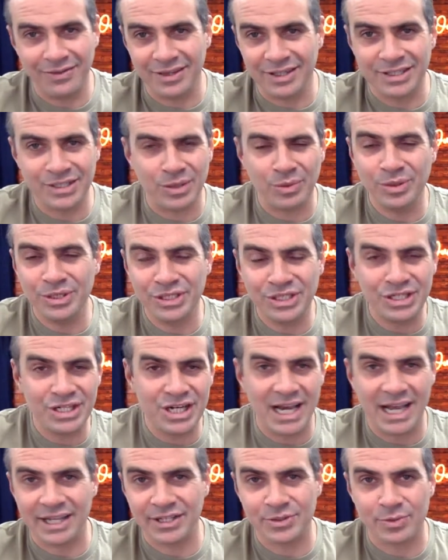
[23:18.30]
it's always
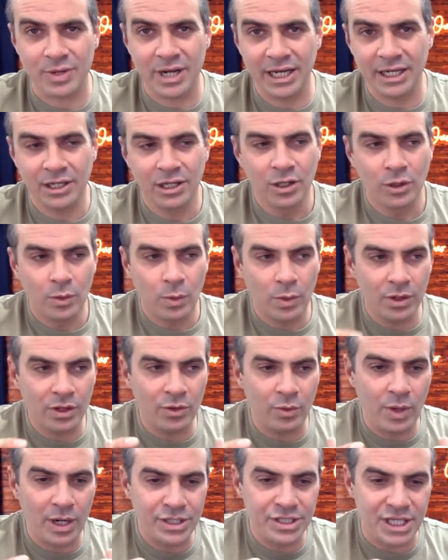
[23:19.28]
chess, right? One of
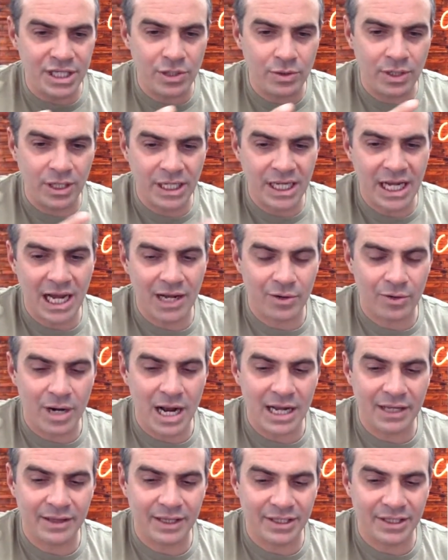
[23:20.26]
the ways that you can
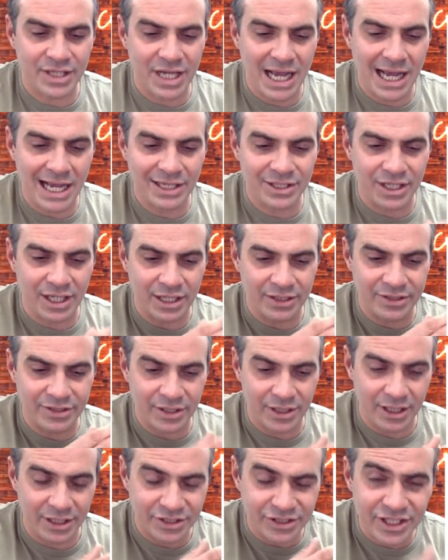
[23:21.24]
counteract this as
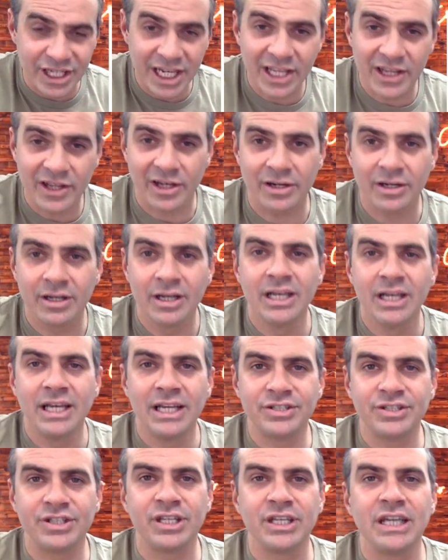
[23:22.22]
a seller
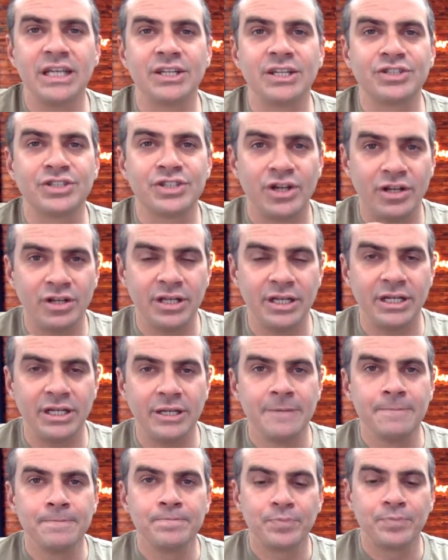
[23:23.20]
is to get a solid
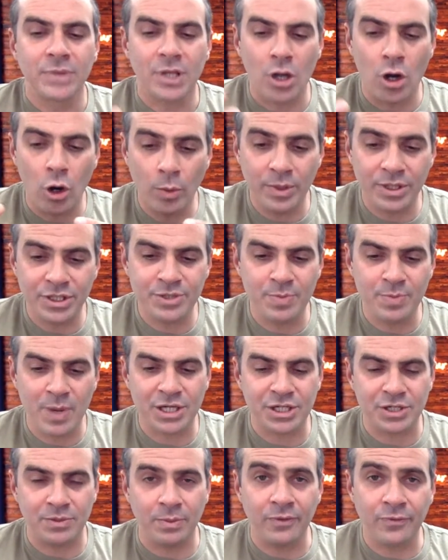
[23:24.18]
home
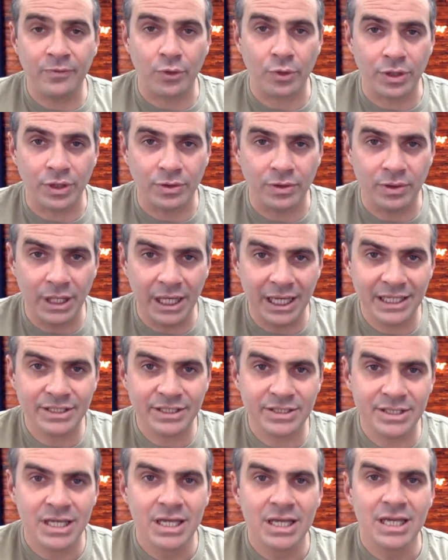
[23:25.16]
inspection before you
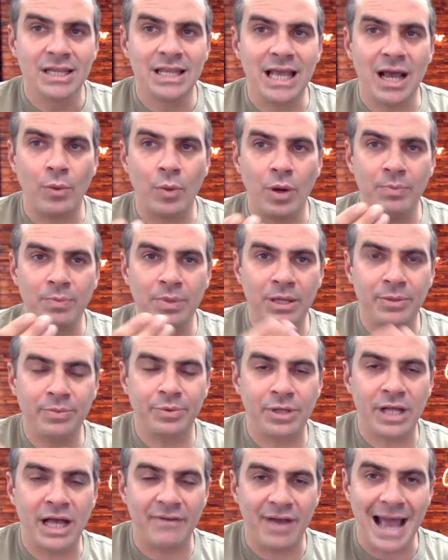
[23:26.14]
list. That way
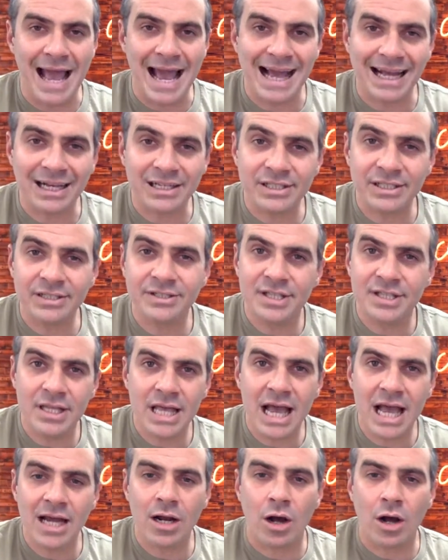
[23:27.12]
people have access to
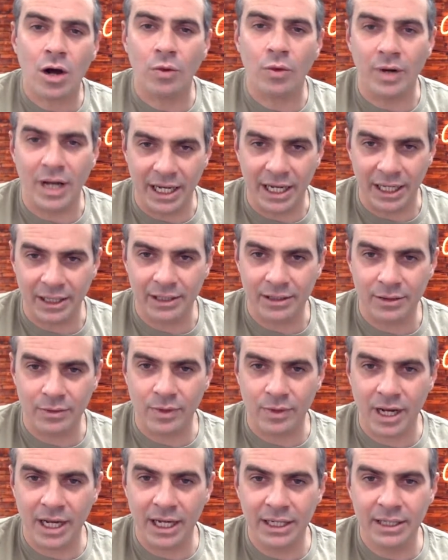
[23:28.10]
that already,
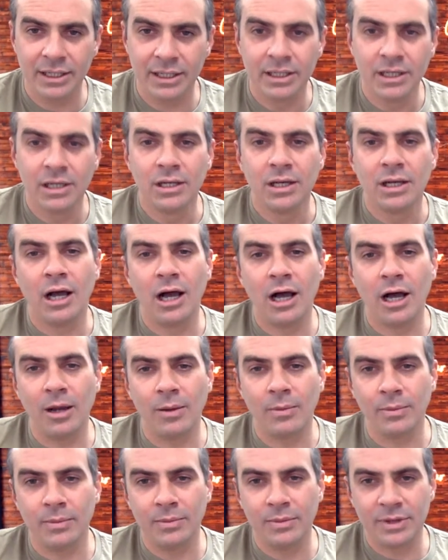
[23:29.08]
right?
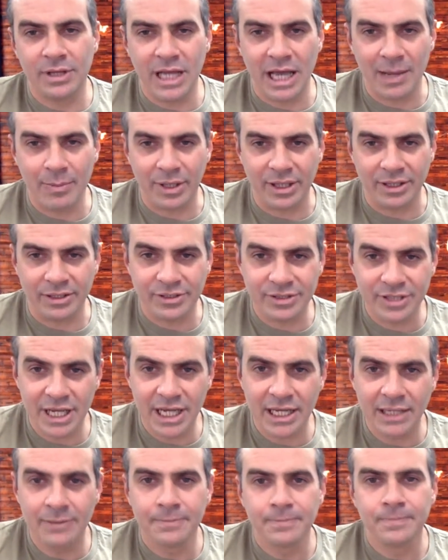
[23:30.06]
That being
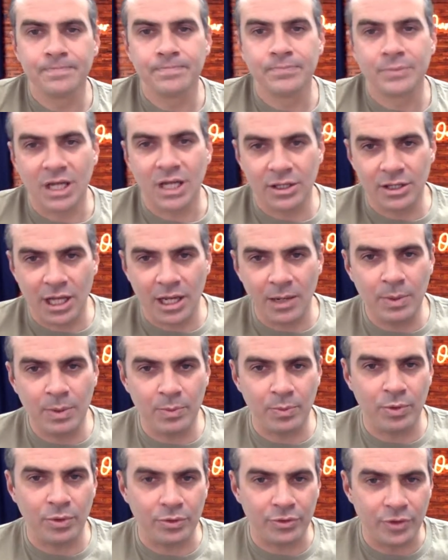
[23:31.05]
said, a lot of
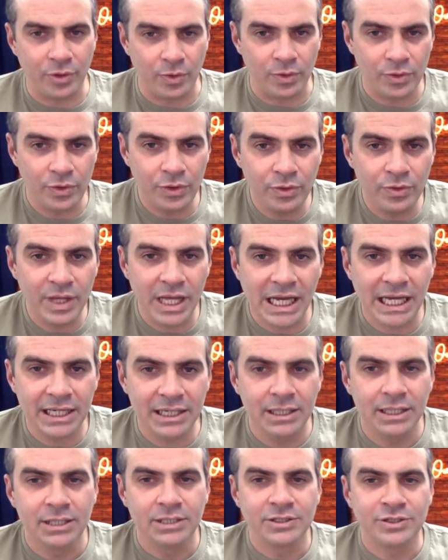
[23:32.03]
people don't do
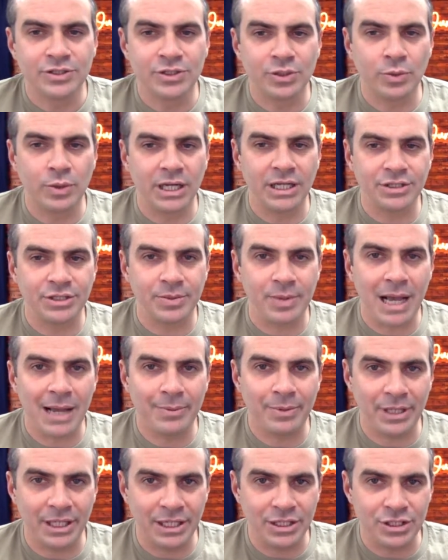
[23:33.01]
that. So what ends up
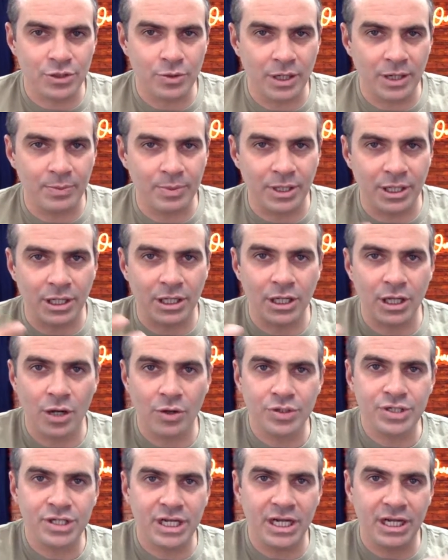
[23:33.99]
happening is you end up in a
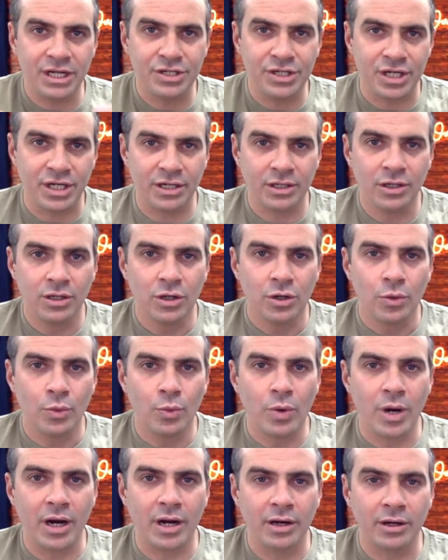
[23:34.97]
negotiation
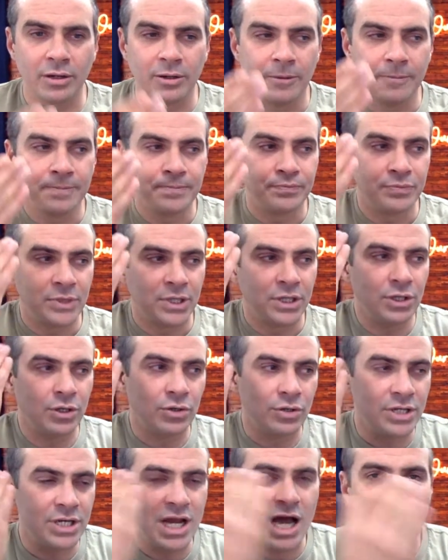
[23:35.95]
where you're
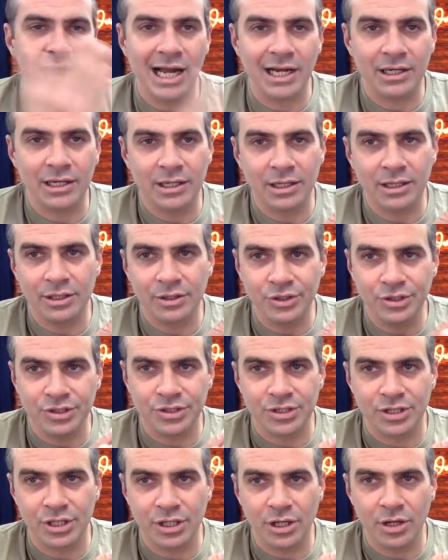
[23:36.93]
not
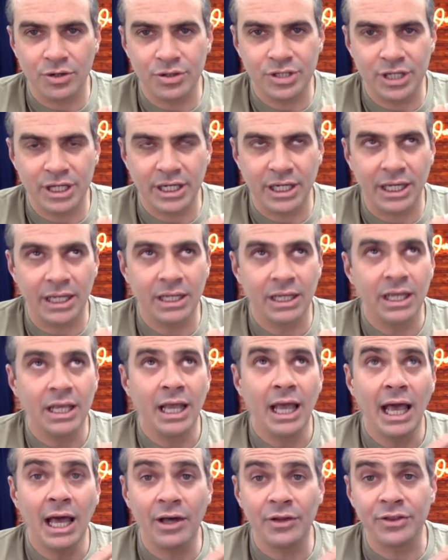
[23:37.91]
just negotiating
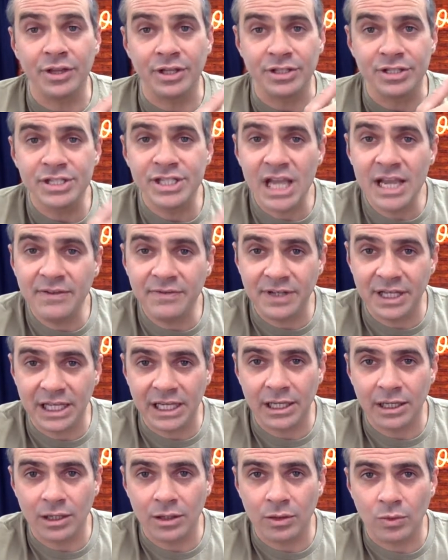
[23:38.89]
health and
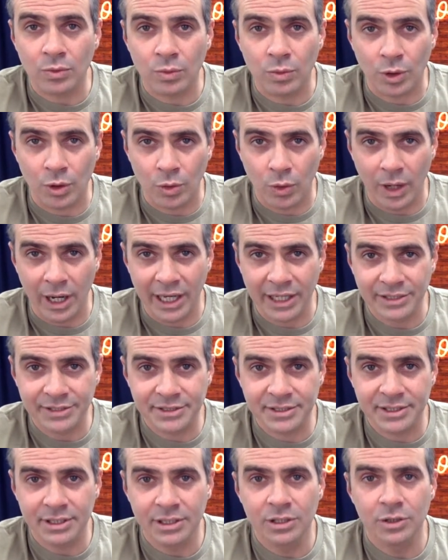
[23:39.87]
safety
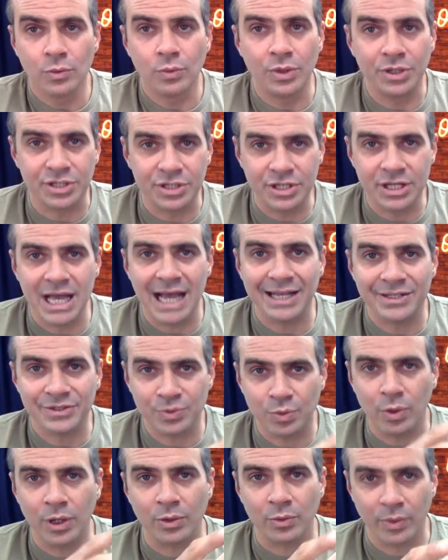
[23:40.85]
request, which
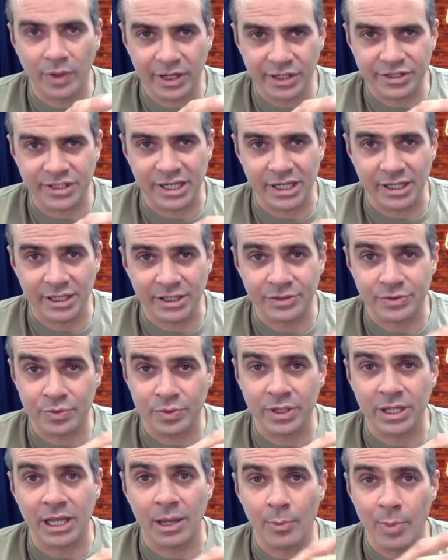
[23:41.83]
that's what resell is
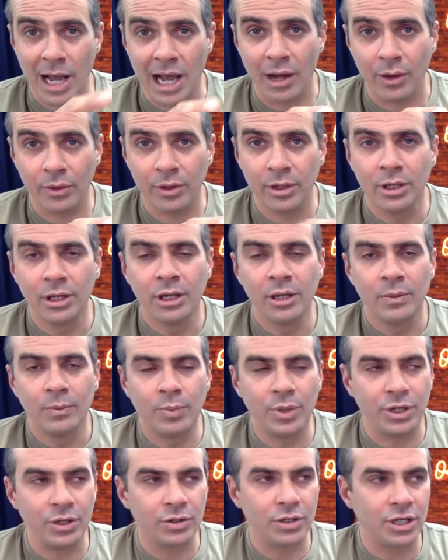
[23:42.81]
really about,
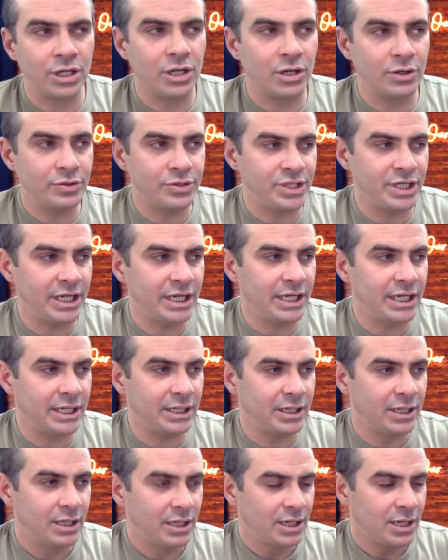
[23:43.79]
but you're
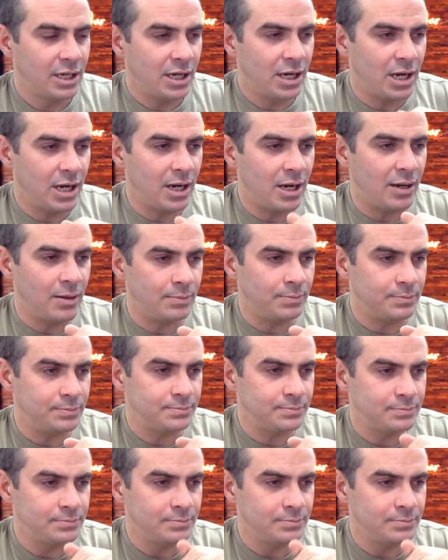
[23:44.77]
negotiating, what's